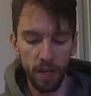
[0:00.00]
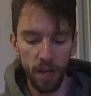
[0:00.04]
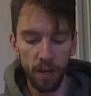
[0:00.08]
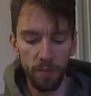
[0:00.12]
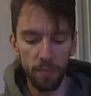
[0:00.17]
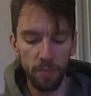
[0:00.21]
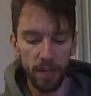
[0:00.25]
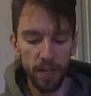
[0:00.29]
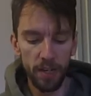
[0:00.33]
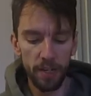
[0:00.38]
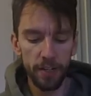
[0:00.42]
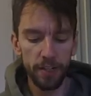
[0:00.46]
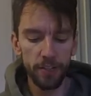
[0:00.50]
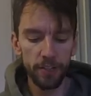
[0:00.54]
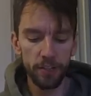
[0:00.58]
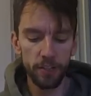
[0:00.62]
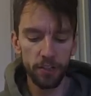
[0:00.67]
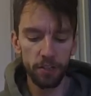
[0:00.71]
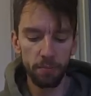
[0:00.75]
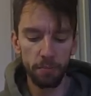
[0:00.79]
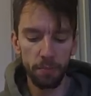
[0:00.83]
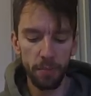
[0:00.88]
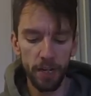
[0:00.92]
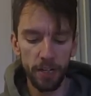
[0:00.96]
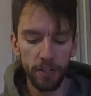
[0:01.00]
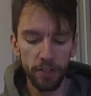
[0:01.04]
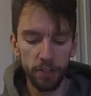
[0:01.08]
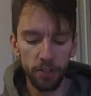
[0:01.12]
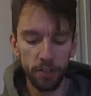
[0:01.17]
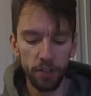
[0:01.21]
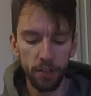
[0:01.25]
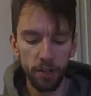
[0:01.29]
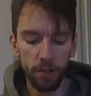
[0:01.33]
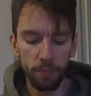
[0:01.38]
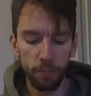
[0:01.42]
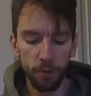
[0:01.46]
And make
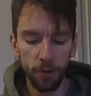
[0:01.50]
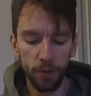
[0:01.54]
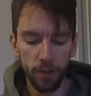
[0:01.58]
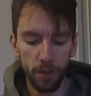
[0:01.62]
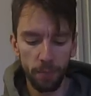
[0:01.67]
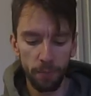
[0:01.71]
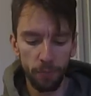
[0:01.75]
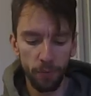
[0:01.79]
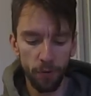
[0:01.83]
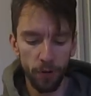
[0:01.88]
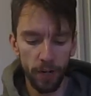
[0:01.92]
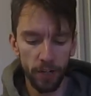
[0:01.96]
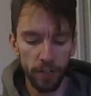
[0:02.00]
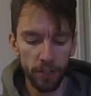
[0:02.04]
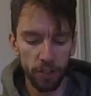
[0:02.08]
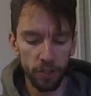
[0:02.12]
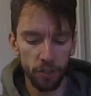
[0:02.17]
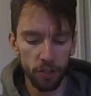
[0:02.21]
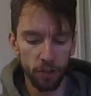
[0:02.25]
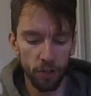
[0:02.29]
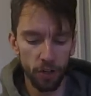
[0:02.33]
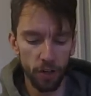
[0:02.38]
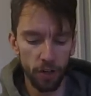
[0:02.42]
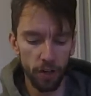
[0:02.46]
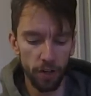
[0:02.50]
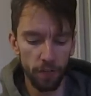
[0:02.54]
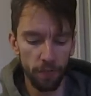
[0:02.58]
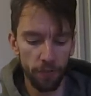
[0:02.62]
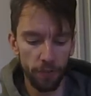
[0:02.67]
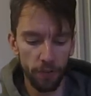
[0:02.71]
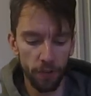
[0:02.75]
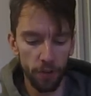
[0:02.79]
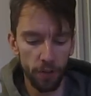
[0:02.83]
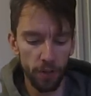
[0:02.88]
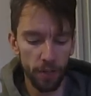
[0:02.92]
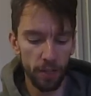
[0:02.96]
sure you put the pressure on
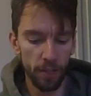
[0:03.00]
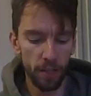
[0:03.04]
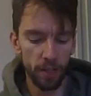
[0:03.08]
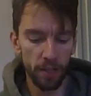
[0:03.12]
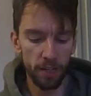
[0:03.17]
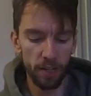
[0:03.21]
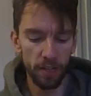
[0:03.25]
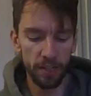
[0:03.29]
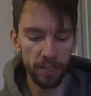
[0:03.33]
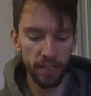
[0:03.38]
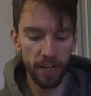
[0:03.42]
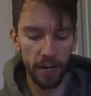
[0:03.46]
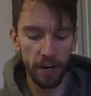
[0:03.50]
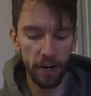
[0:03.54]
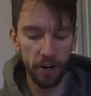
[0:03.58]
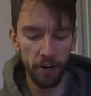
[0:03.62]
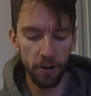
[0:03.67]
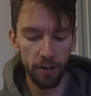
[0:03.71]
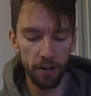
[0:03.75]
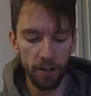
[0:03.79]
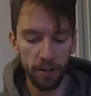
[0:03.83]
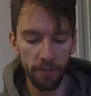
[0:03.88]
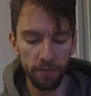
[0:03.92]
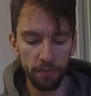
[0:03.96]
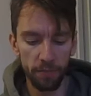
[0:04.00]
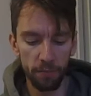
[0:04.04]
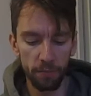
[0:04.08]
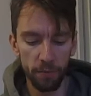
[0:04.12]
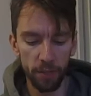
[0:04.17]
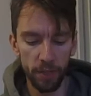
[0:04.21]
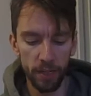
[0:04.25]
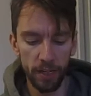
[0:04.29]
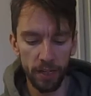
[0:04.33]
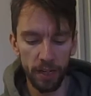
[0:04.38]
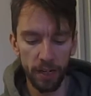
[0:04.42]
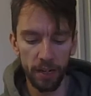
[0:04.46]
for the entirety of the
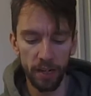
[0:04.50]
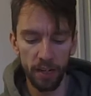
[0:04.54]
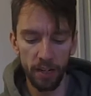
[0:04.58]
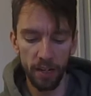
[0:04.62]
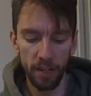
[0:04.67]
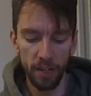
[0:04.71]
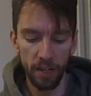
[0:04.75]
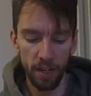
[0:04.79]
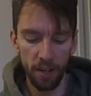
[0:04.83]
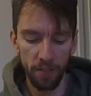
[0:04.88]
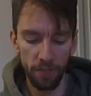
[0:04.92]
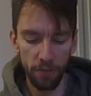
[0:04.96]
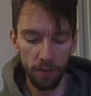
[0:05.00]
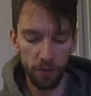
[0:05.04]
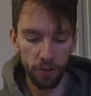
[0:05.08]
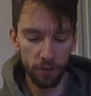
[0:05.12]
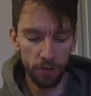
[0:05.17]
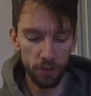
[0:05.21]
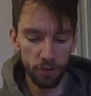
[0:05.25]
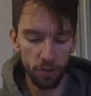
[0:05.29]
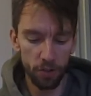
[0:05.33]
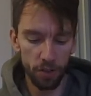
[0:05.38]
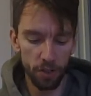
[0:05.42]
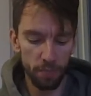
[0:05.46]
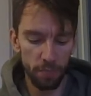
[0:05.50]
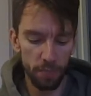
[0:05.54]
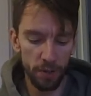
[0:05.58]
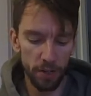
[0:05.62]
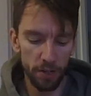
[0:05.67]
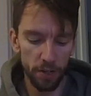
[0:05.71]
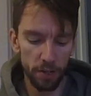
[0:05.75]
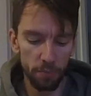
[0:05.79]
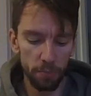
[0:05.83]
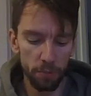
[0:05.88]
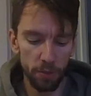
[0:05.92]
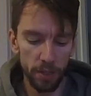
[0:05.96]
blade. If you're doing a
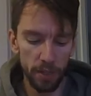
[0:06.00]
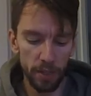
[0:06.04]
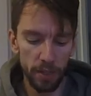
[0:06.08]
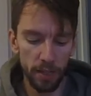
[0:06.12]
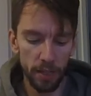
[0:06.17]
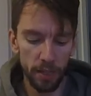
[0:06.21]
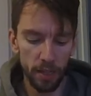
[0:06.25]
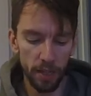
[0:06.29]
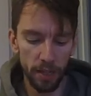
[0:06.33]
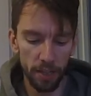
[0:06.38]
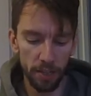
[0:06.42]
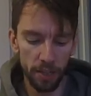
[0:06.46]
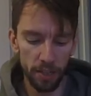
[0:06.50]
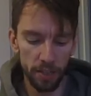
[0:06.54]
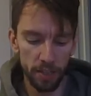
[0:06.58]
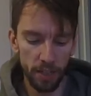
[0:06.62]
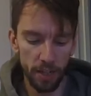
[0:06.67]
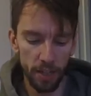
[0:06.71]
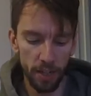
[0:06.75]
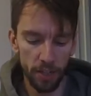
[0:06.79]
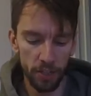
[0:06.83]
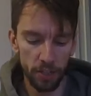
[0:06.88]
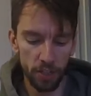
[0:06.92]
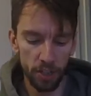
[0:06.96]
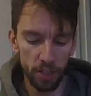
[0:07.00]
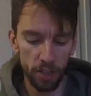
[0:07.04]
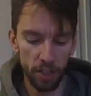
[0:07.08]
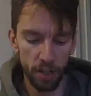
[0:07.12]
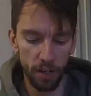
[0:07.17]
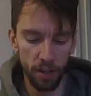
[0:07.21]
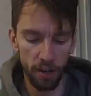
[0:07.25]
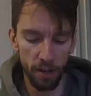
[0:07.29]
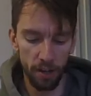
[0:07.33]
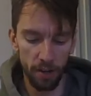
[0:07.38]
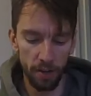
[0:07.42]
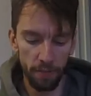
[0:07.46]
bigger blade, like this kitchen
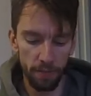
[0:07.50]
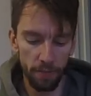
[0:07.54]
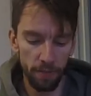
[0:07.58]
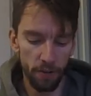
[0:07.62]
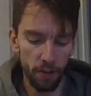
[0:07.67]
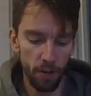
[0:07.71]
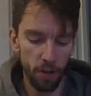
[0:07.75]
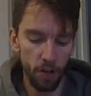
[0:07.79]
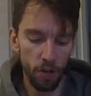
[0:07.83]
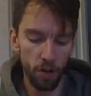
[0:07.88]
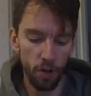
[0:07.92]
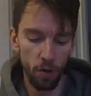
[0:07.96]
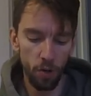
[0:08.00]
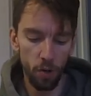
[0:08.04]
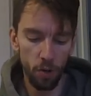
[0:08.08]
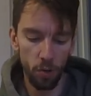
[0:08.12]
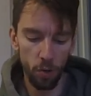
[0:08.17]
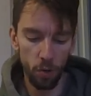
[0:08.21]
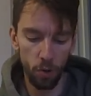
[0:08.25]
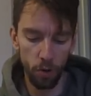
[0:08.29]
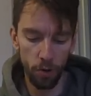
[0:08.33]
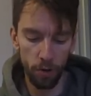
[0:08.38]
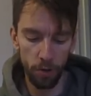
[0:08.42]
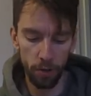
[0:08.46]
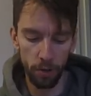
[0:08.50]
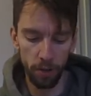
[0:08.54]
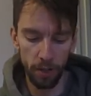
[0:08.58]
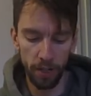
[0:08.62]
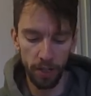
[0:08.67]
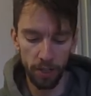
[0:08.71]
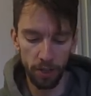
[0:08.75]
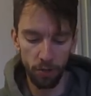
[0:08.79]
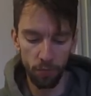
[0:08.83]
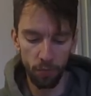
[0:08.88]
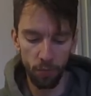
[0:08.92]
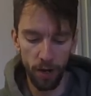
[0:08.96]
knife, or
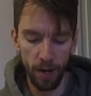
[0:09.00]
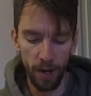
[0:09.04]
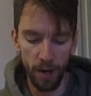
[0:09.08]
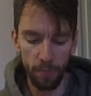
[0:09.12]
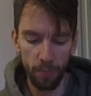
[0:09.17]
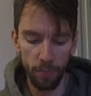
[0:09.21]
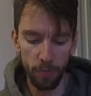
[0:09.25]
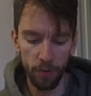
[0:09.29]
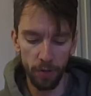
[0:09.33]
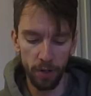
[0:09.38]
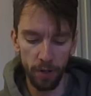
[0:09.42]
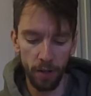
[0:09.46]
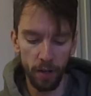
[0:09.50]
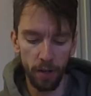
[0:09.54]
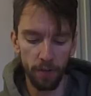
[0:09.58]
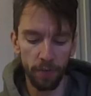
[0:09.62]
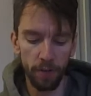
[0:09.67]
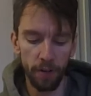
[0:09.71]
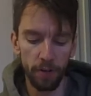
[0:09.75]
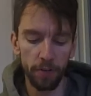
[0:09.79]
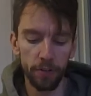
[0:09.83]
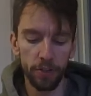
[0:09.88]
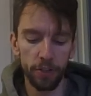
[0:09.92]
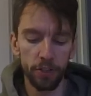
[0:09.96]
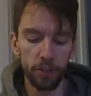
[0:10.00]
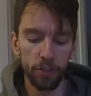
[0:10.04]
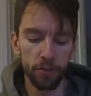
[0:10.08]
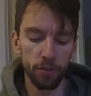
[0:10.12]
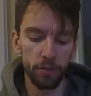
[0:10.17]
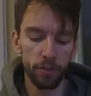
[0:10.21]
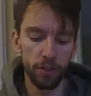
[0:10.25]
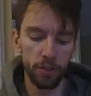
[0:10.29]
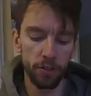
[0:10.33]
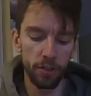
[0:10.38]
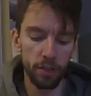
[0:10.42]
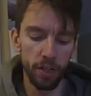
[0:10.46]
like the Rambo knife I was
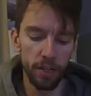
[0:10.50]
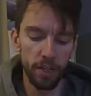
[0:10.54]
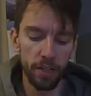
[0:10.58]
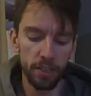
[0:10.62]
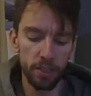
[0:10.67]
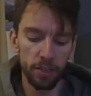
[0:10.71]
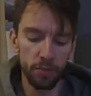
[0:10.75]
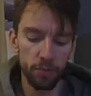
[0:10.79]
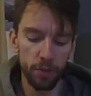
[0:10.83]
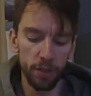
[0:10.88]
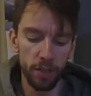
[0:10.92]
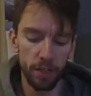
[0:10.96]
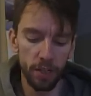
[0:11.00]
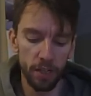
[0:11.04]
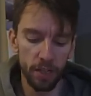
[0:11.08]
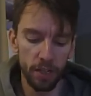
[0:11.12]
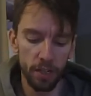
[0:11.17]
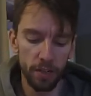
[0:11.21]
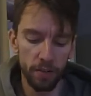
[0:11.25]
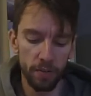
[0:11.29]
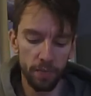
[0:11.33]
showing you last week,